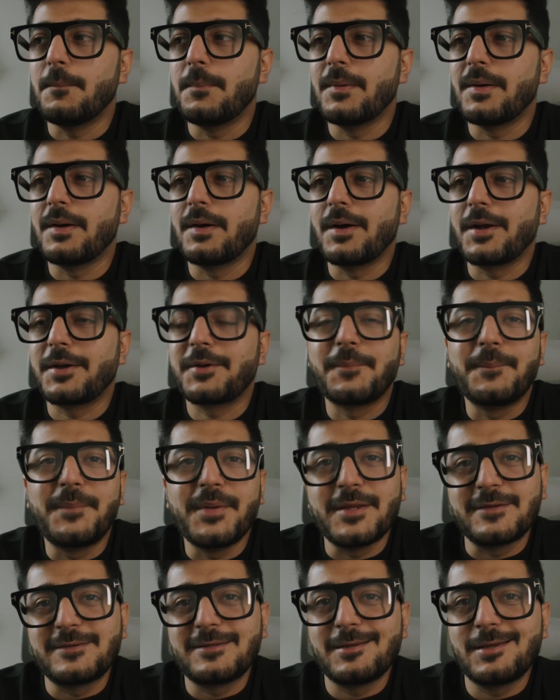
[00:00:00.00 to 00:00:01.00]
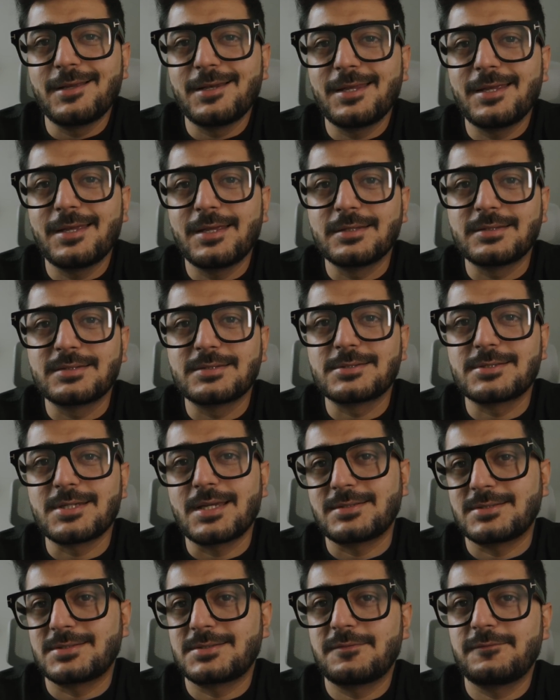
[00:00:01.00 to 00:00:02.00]
but basically it's
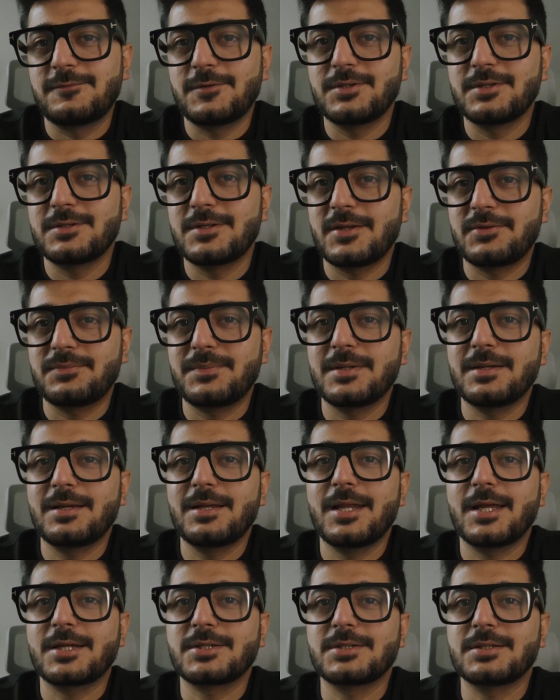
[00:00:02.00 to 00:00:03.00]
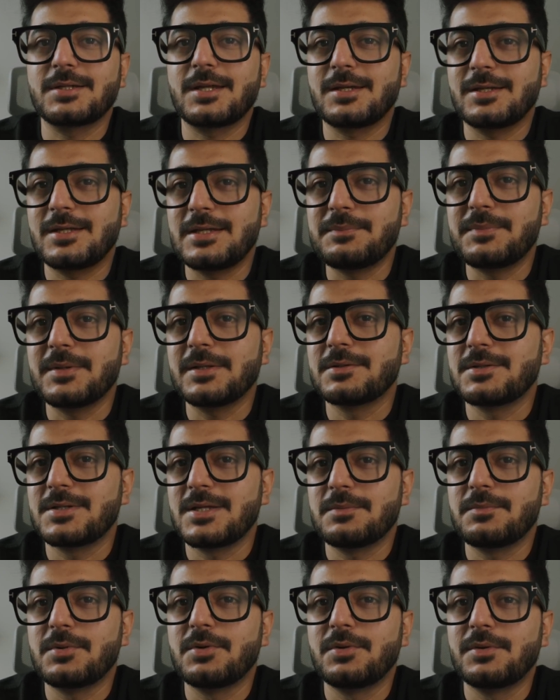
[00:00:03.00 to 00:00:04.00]
just for the dustbin collection and keeping the
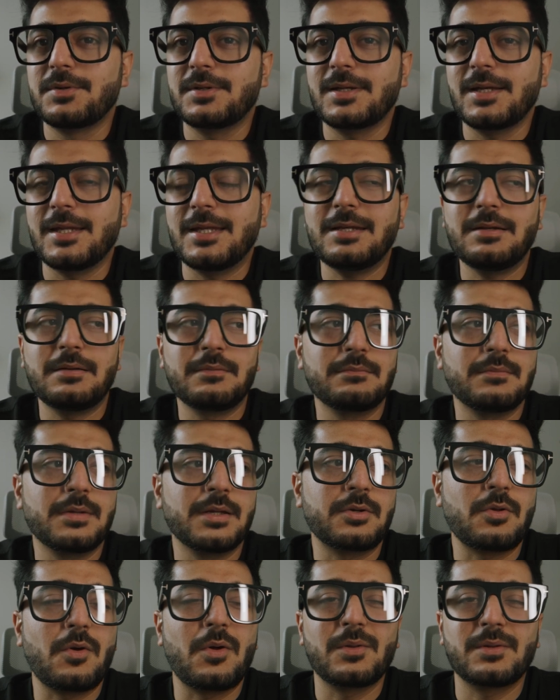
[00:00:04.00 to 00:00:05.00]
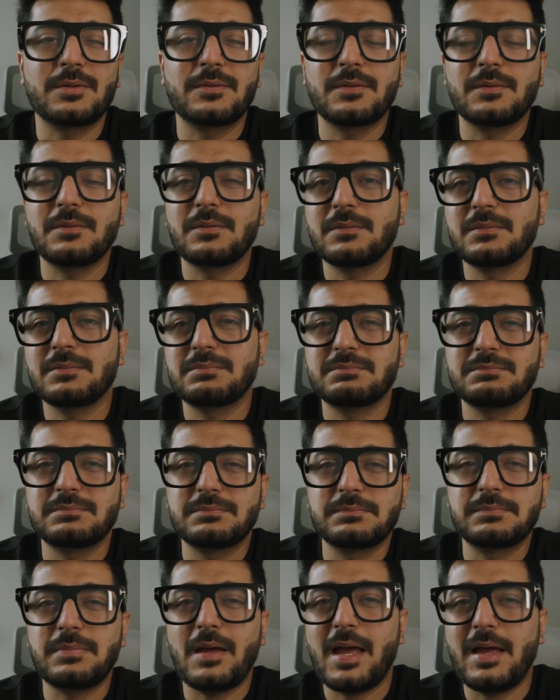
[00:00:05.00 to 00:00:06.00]
neighborhood clean. It also
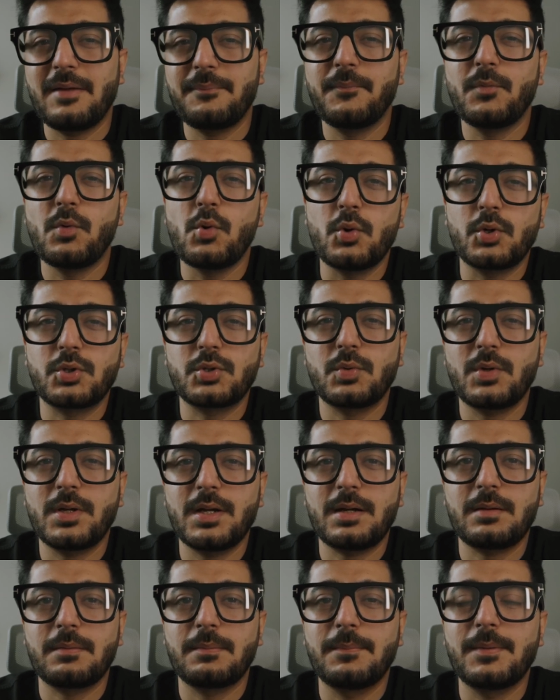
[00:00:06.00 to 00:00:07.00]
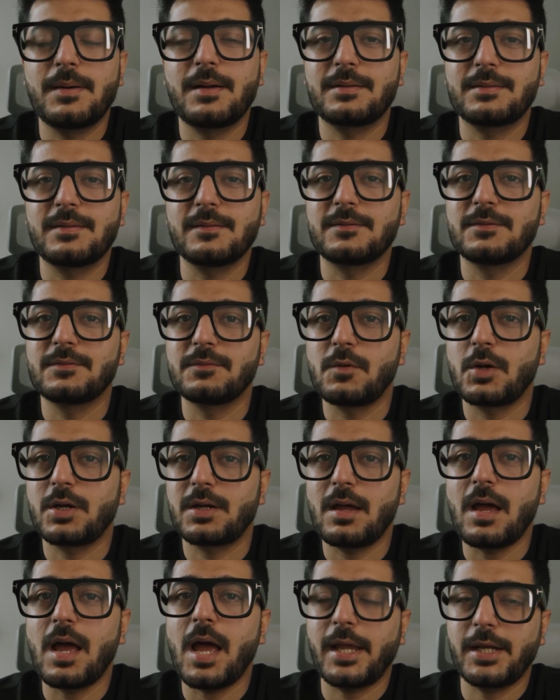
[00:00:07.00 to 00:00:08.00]
have more to it, but this is
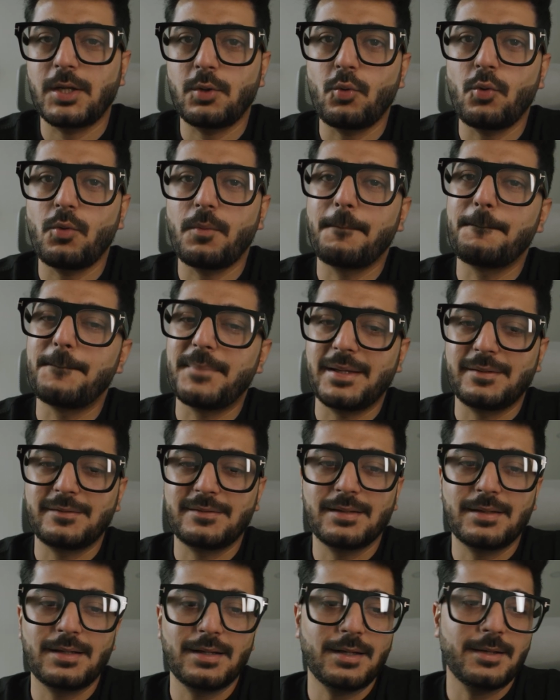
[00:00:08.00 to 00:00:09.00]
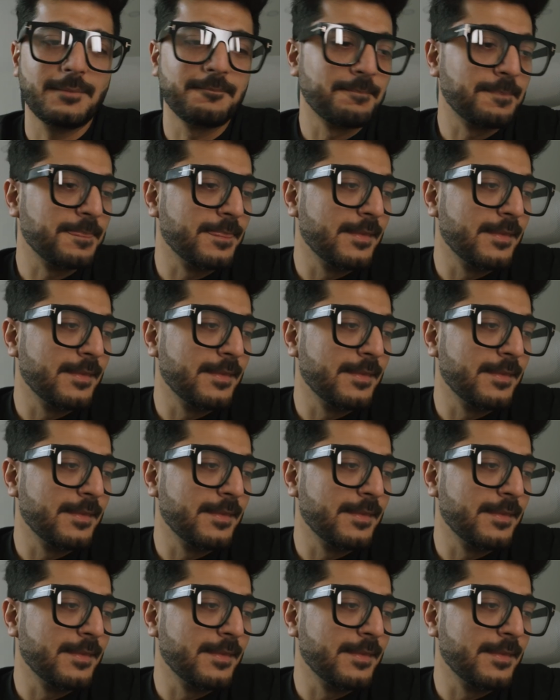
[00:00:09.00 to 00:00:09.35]
what I know basically.